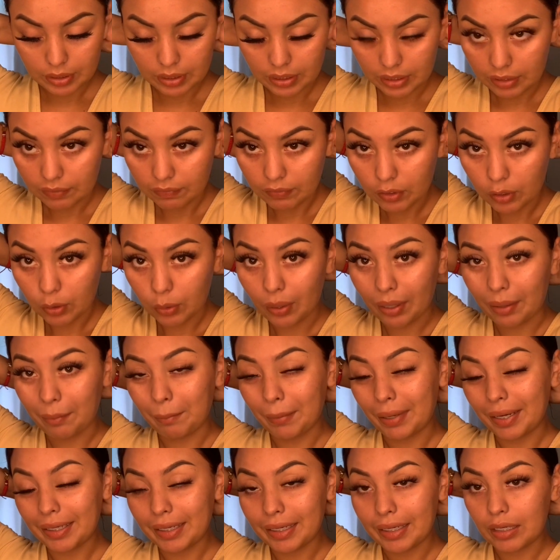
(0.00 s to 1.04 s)
even though I
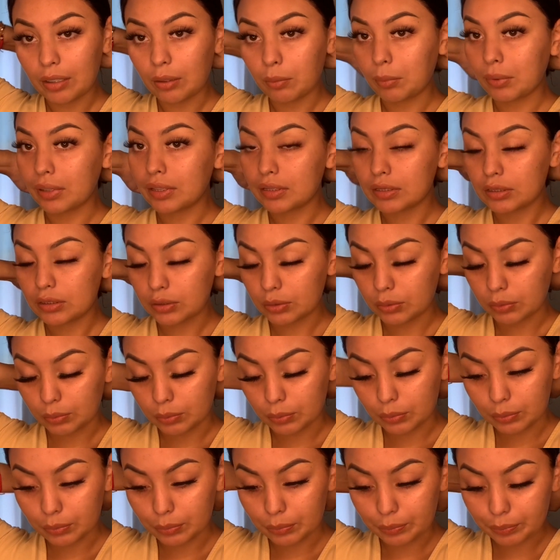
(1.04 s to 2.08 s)
might need one
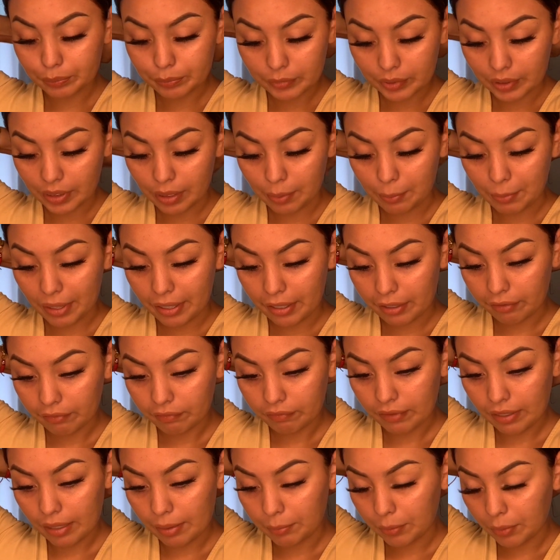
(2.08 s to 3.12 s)
to keep my hair flat.